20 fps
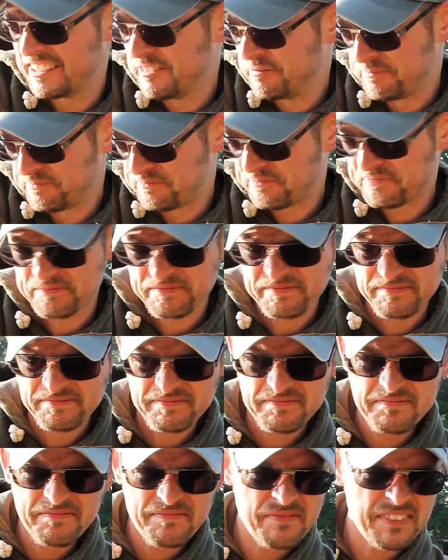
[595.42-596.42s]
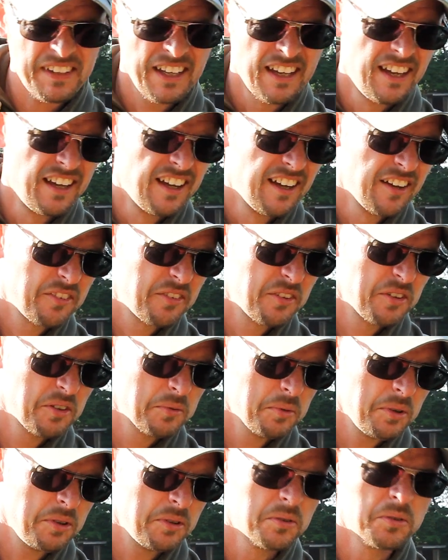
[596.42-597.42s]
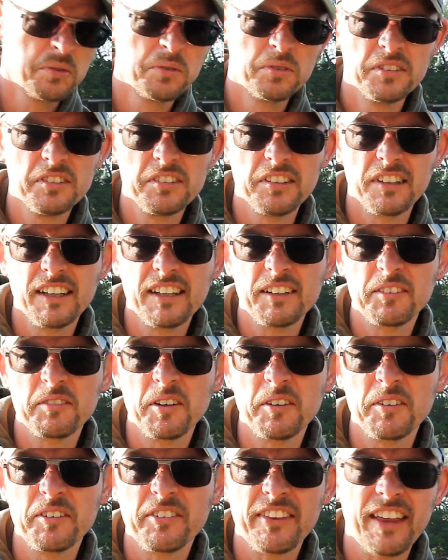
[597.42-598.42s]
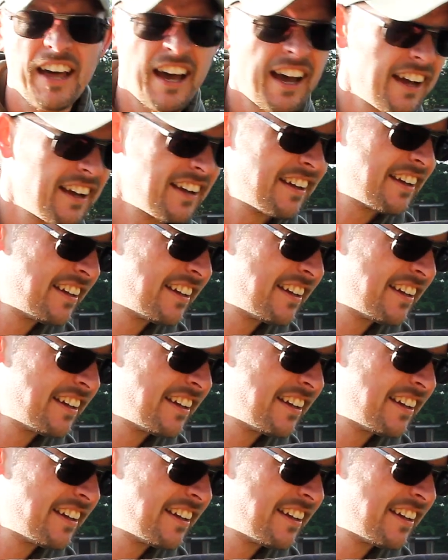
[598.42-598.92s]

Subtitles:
and I thought, whoa, alright, what was that?